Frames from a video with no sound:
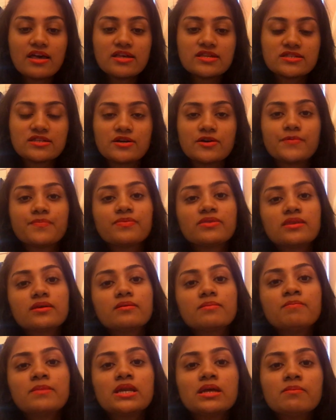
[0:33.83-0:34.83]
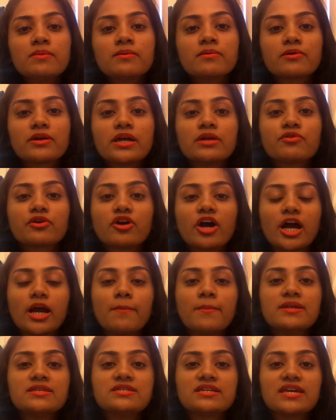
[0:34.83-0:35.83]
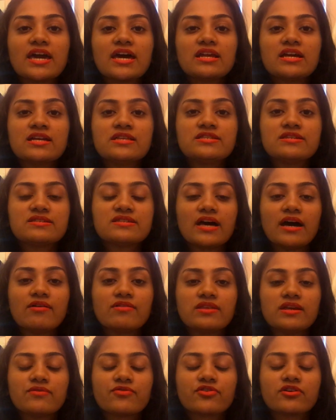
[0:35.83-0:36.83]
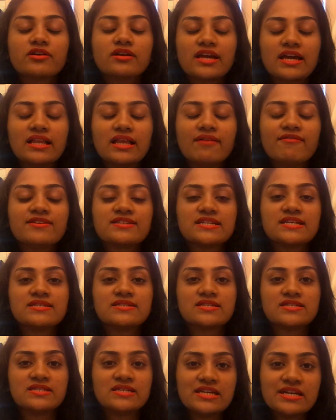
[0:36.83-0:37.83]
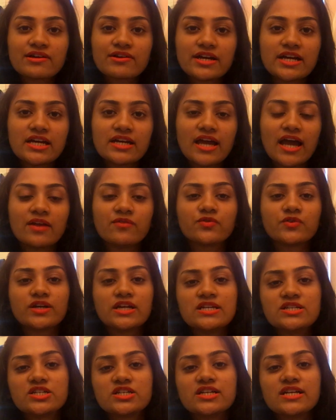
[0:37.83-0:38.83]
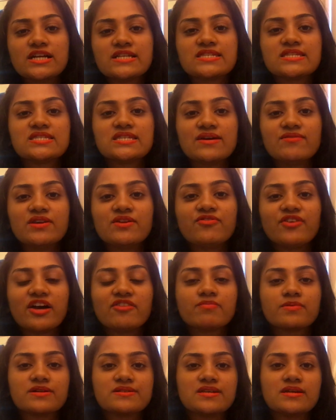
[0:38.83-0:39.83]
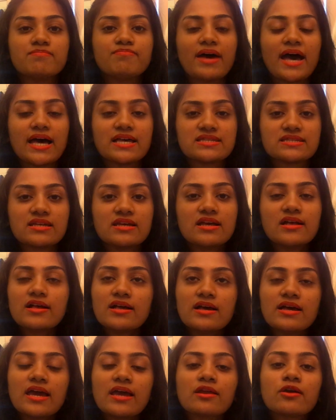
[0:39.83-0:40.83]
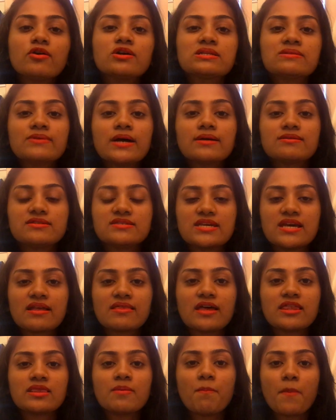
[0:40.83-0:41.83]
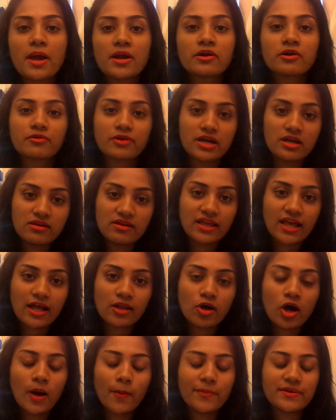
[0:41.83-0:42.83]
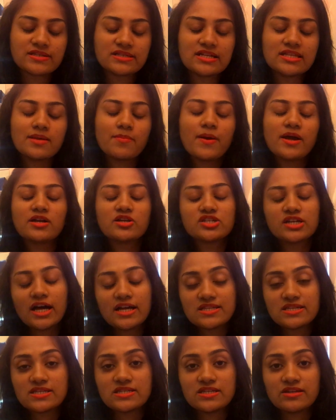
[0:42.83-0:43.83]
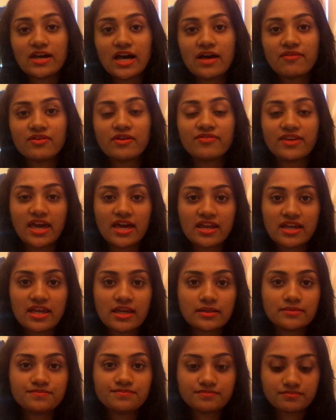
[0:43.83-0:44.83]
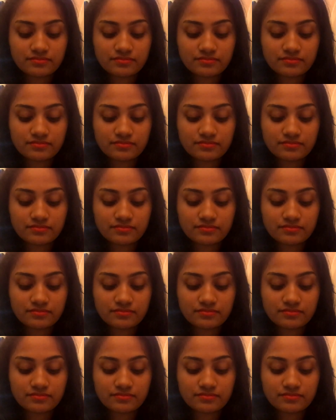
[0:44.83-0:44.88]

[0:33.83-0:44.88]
So, the minimum grade requirement to get into Ziauddin for A-levels is a C grade, and for inter, it's a 75% pass. It goes without saying that the better grade you get, obviously the better chances you have of getting in.